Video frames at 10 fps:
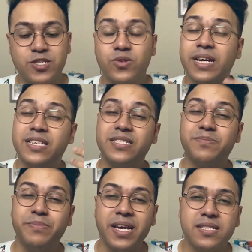So it
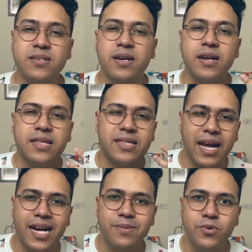just makes it
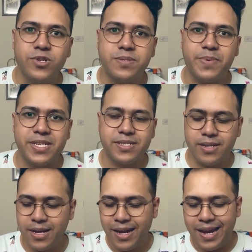that more special.